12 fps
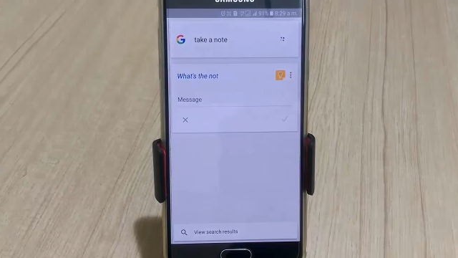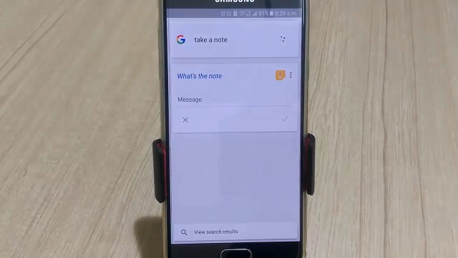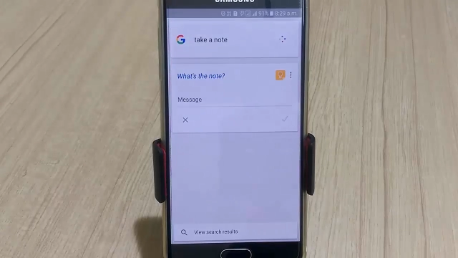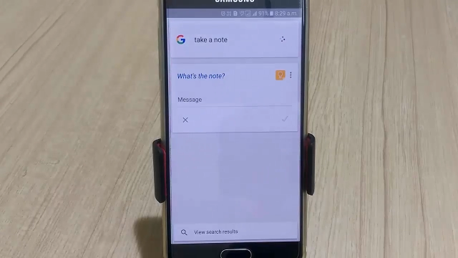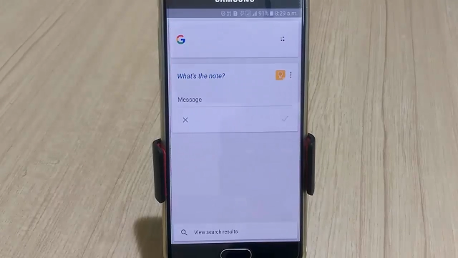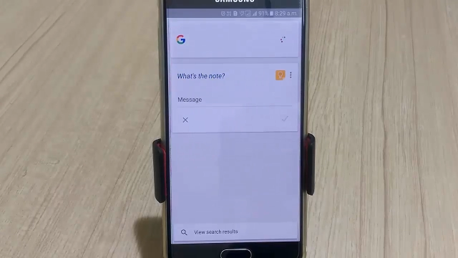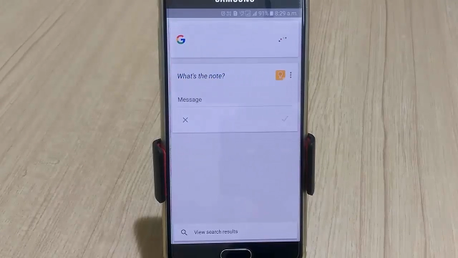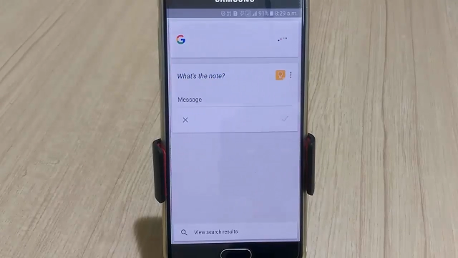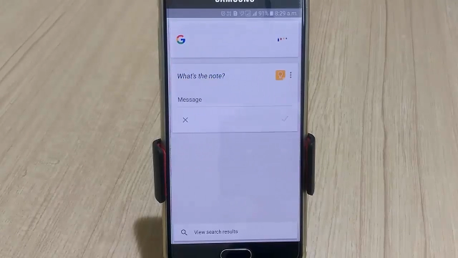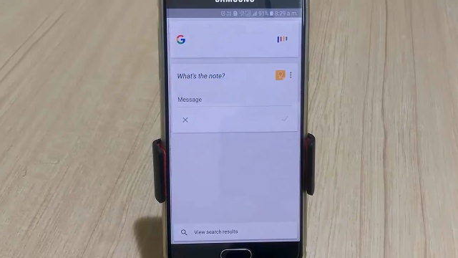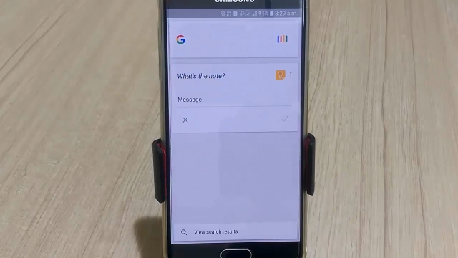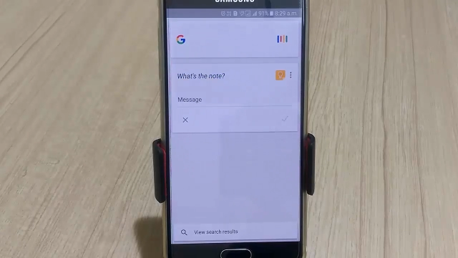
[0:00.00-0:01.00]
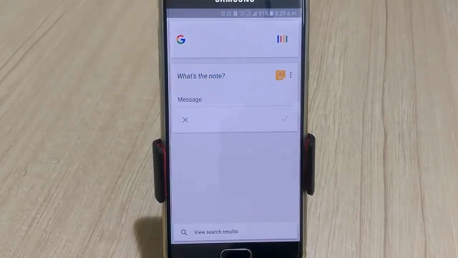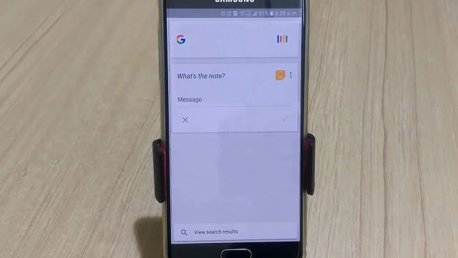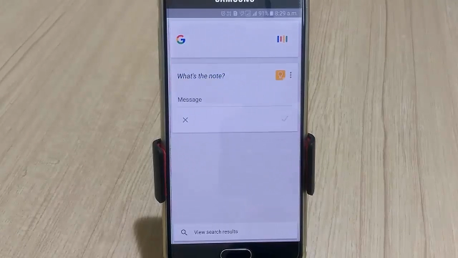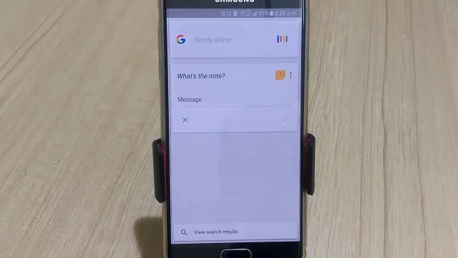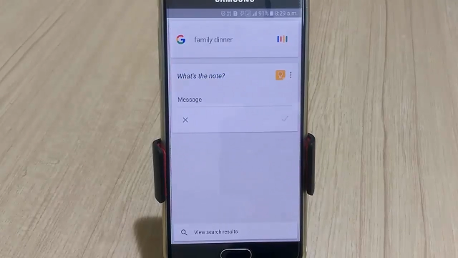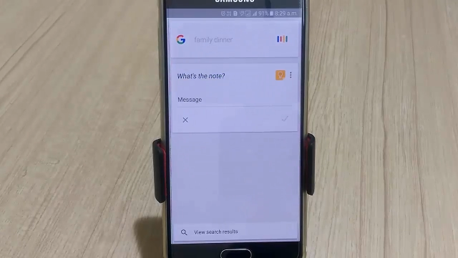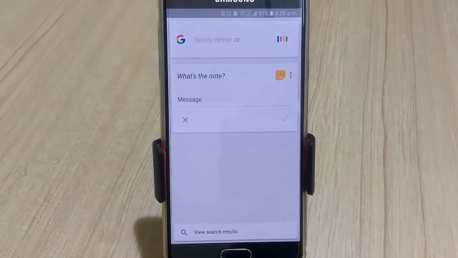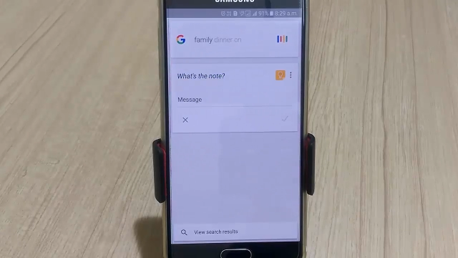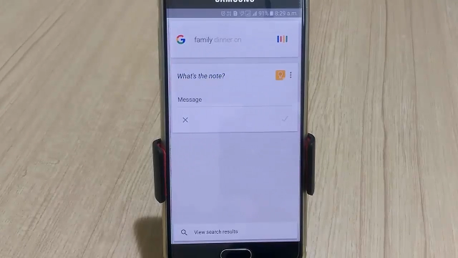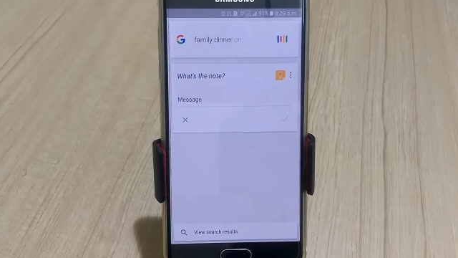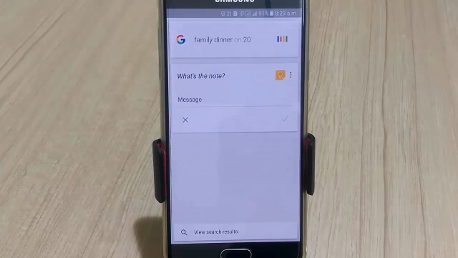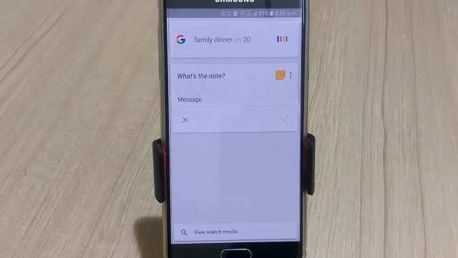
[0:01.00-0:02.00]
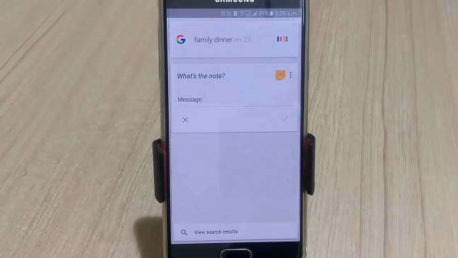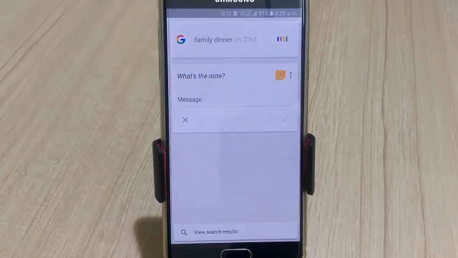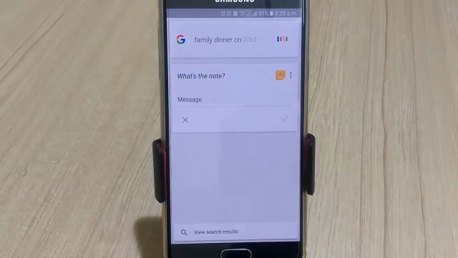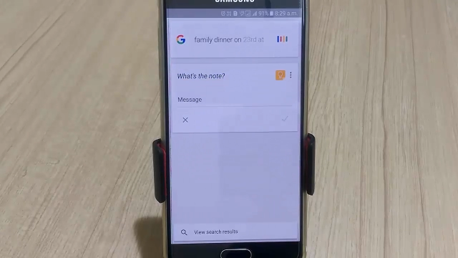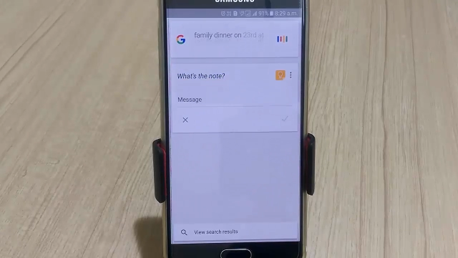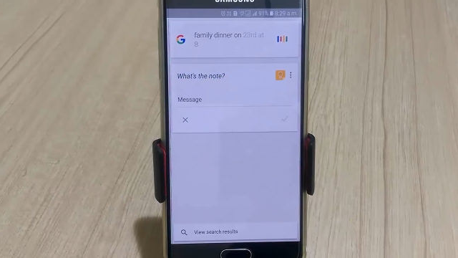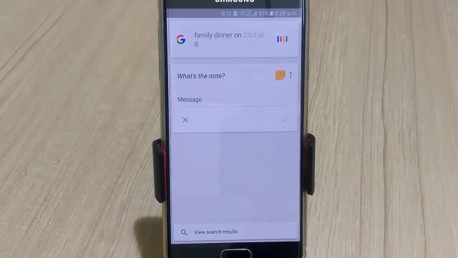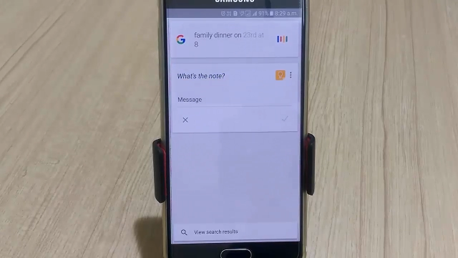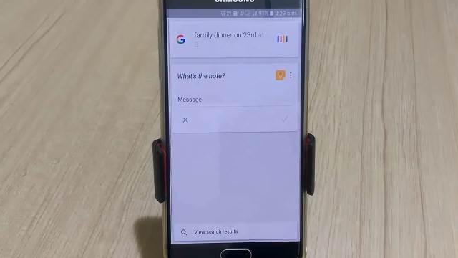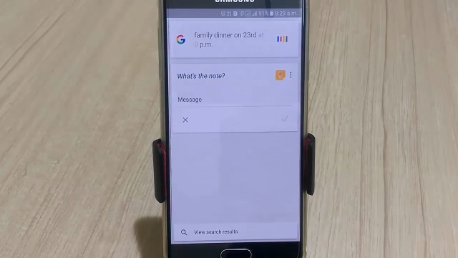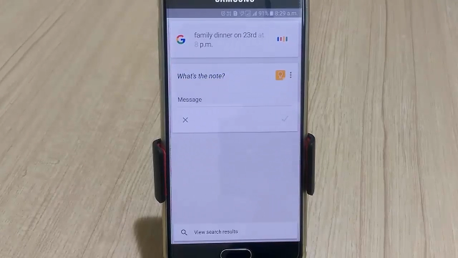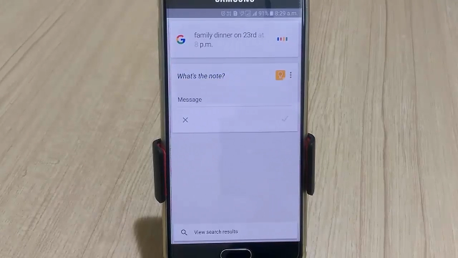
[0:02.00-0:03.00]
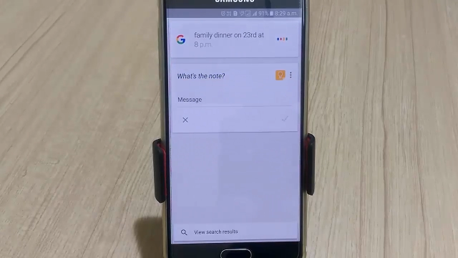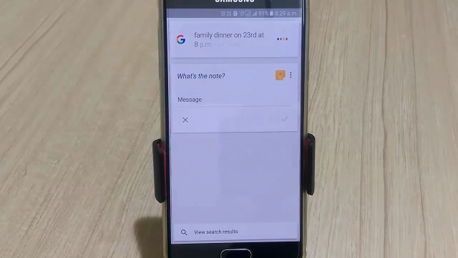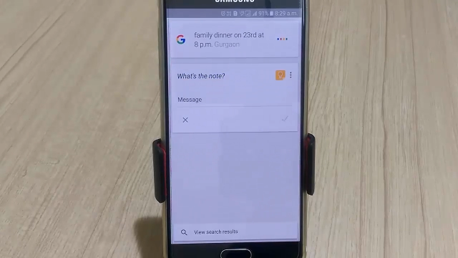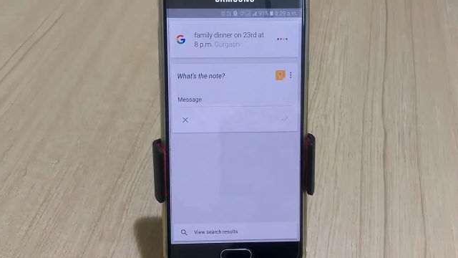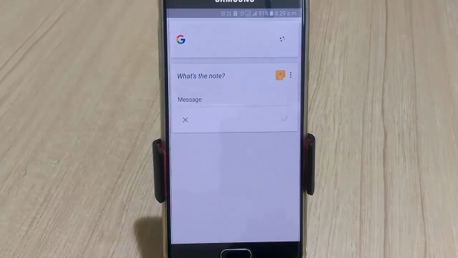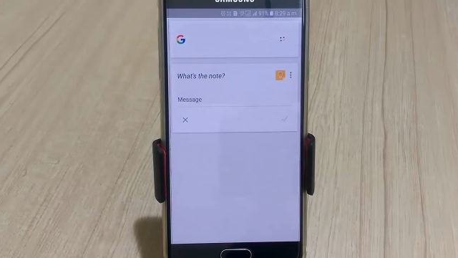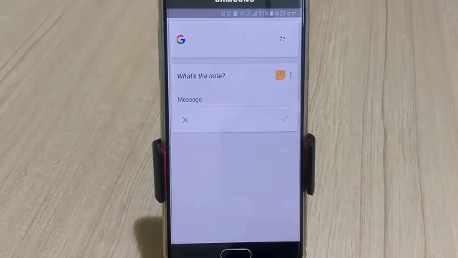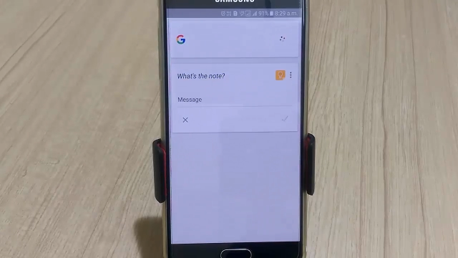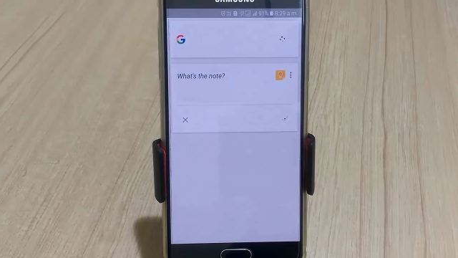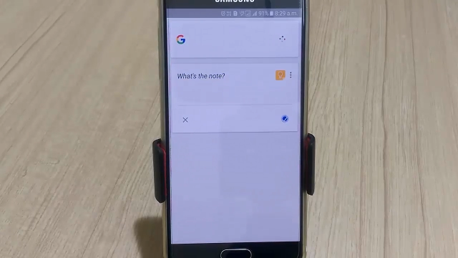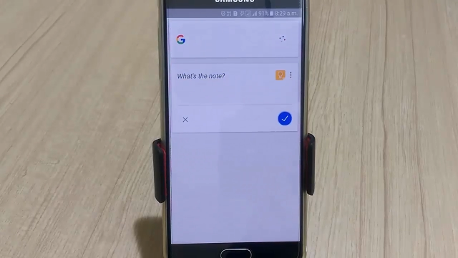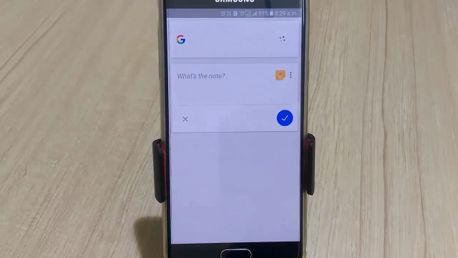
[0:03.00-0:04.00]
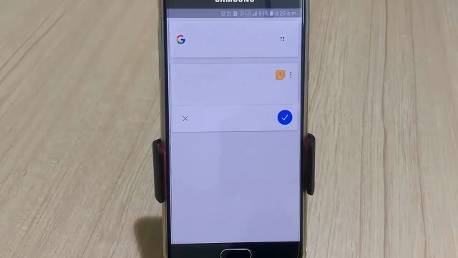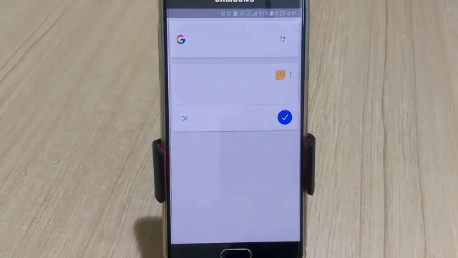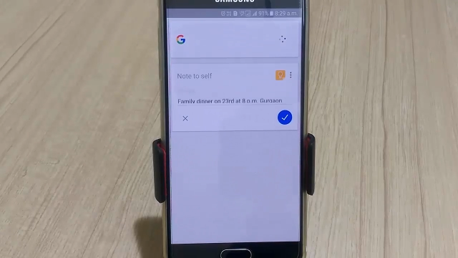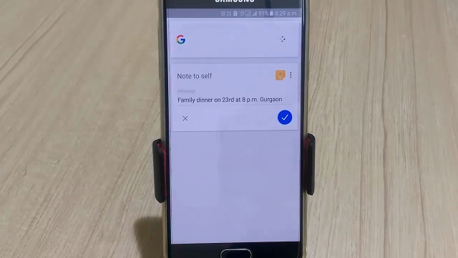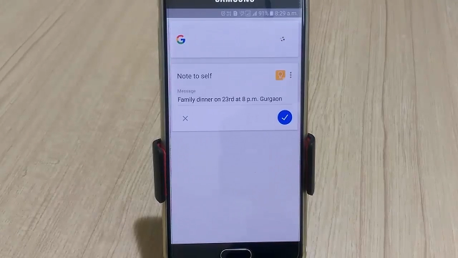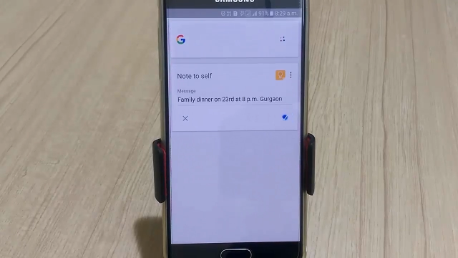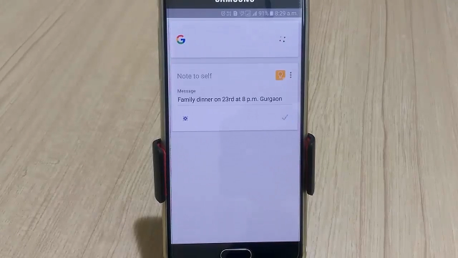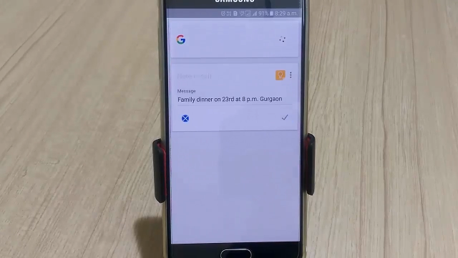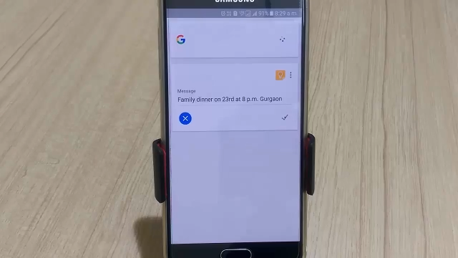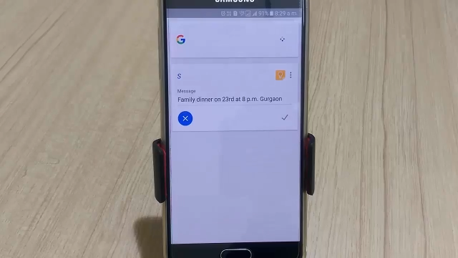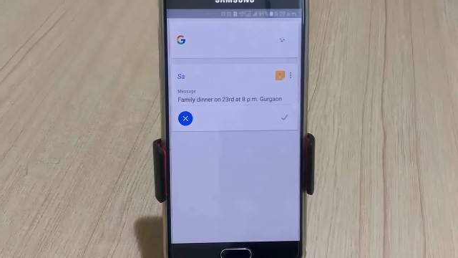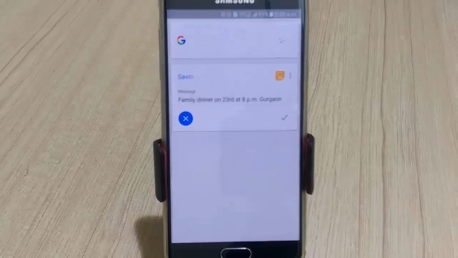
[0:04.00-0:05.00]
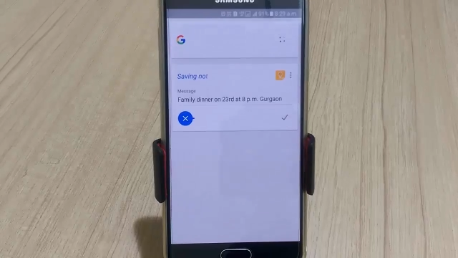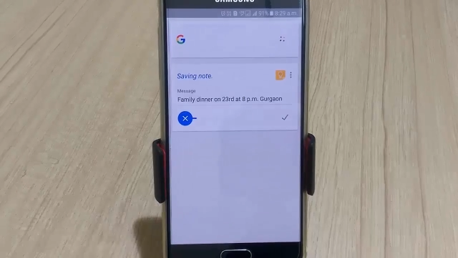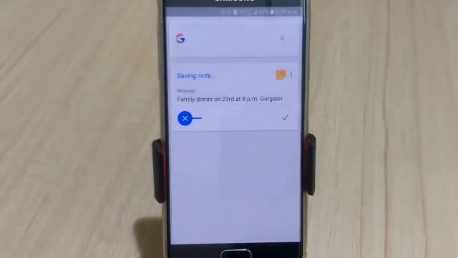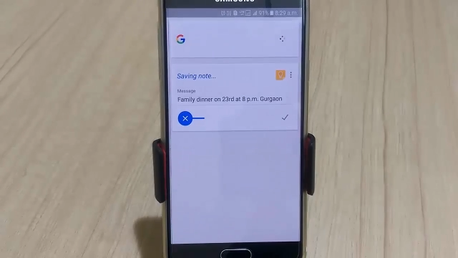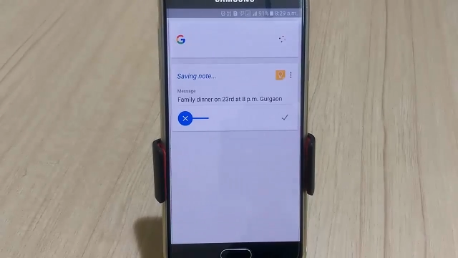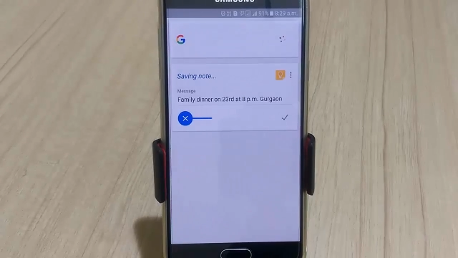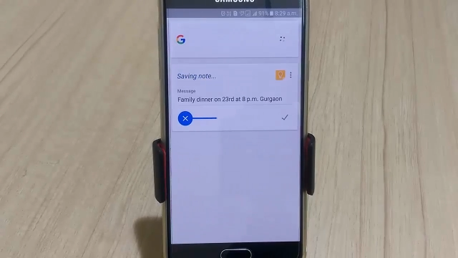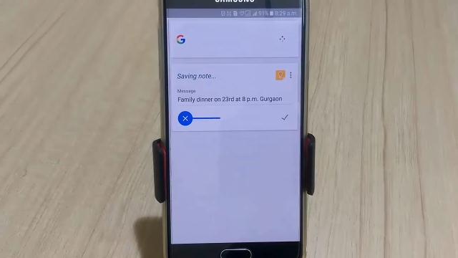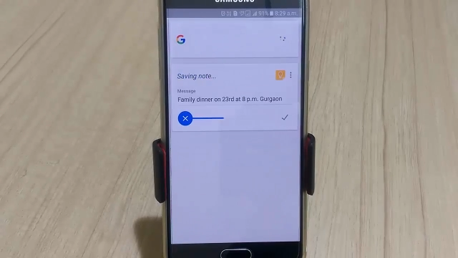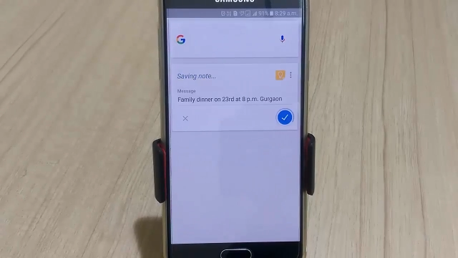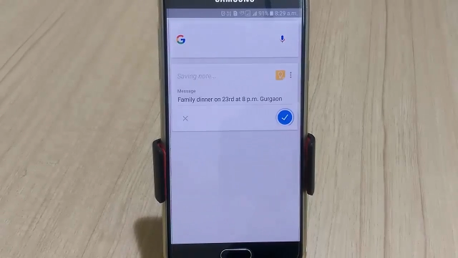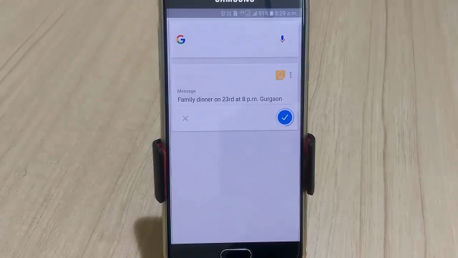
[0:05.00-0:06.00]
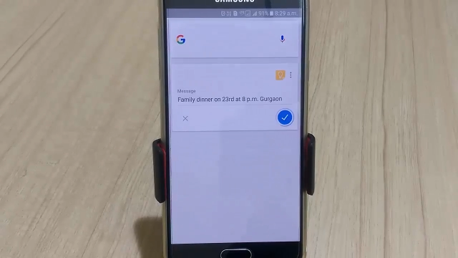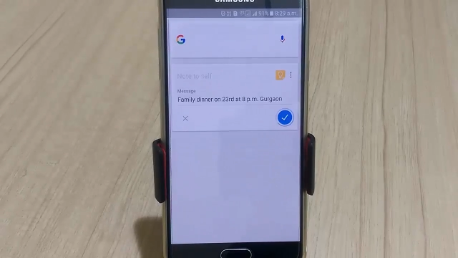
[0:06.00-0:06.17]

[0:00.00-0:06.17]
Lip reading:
No face is visible, so there are no lips to read.